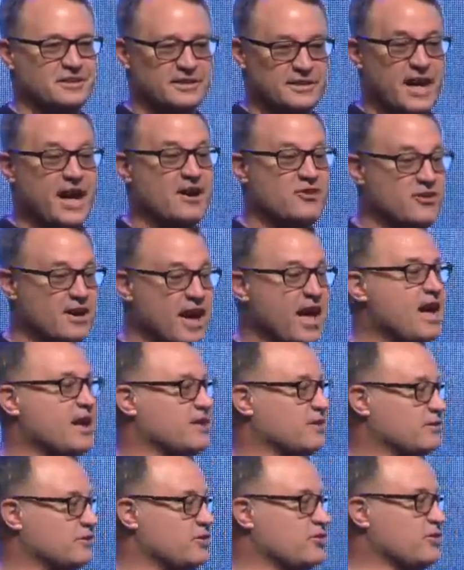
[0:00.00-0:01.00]
Yeah, you
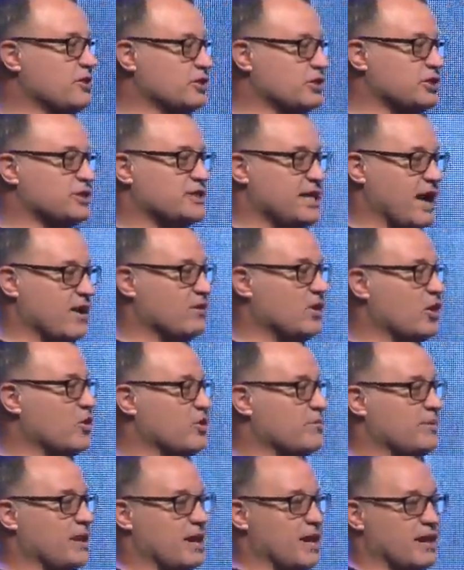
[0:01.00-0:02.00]
can. You can just download
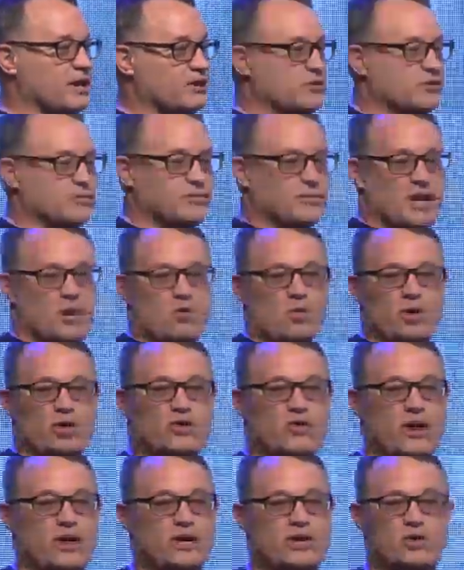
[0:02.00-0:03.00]
them and edit them. They work
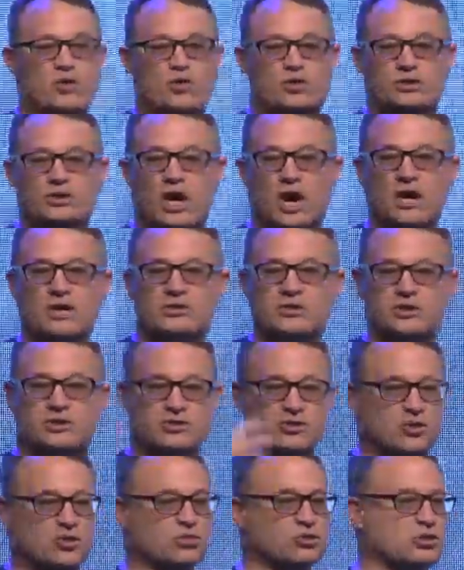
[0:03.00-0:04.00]
great in Google Docs
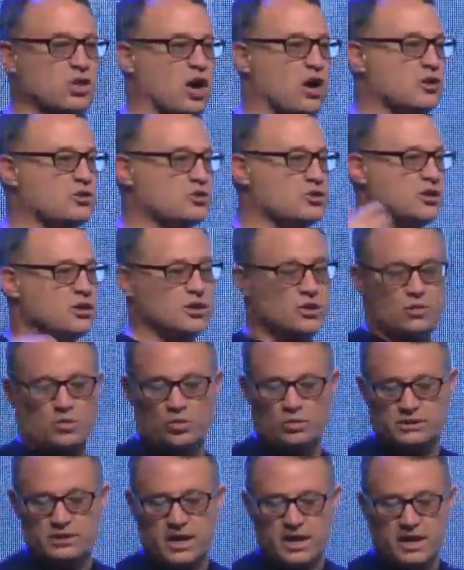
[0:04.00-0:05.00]
because Google Docs
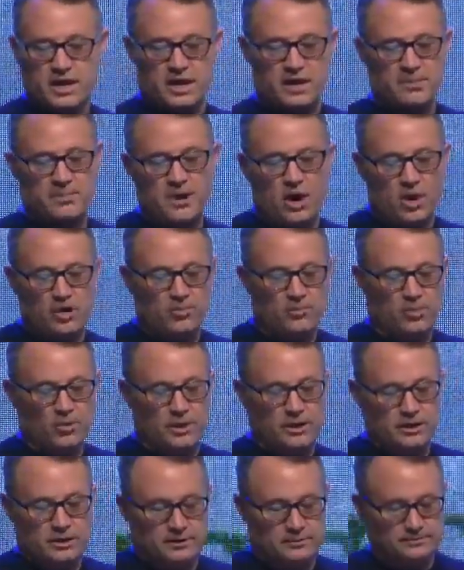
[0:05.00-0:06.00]
will take in a
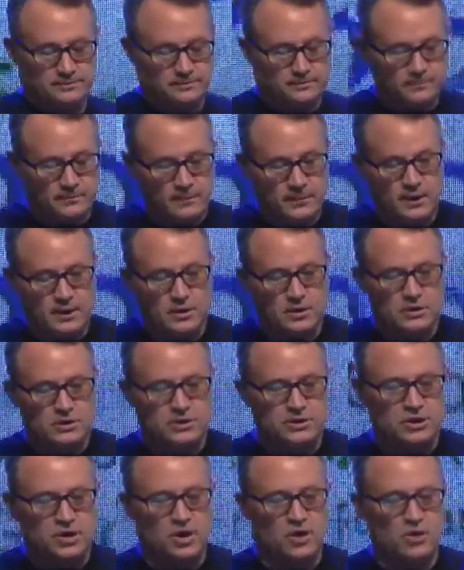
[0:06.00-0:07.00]
PowerPoint.
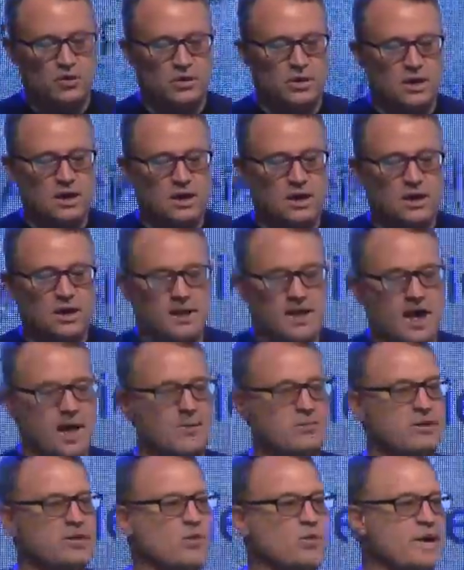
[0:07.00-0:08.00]
So
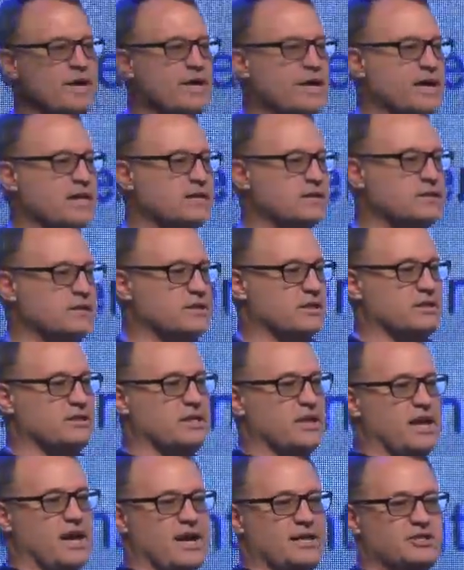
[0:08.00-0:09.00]
how many weekends
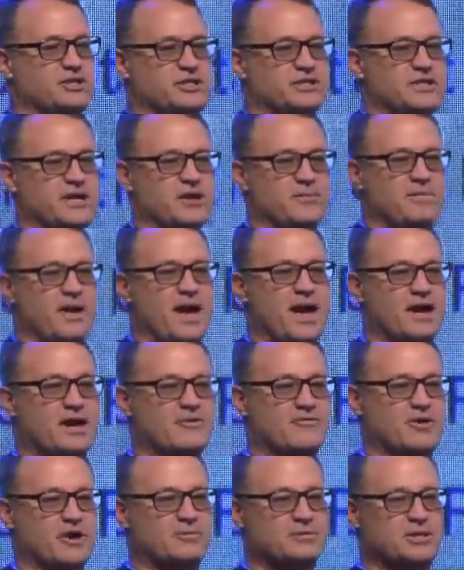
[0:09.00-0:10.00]
did I just get back
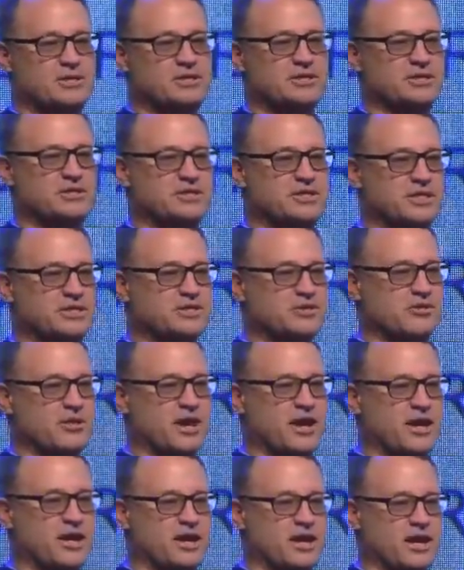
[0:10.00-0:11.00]
if I'm teaching 6th
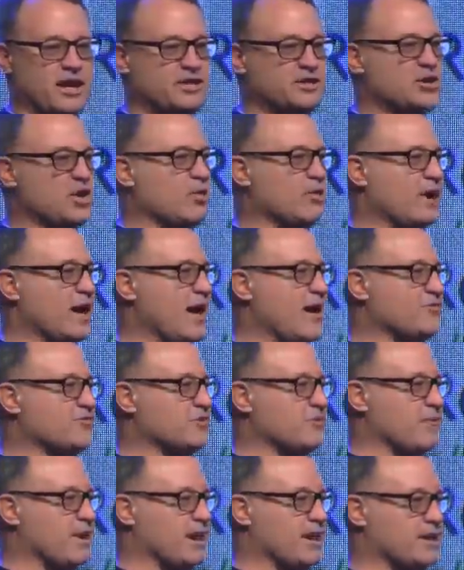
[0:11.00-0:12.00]
grade and I don't have
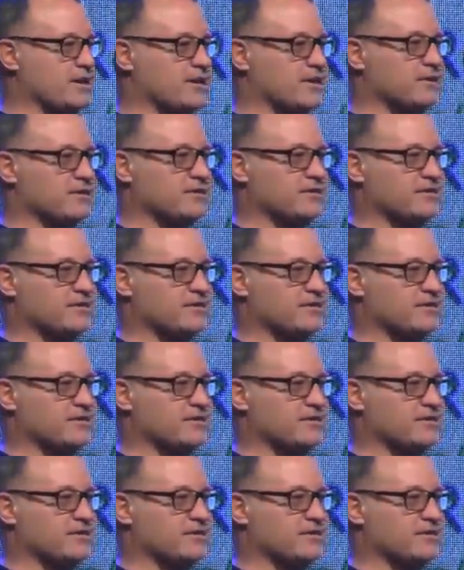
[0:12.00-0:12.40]
to make,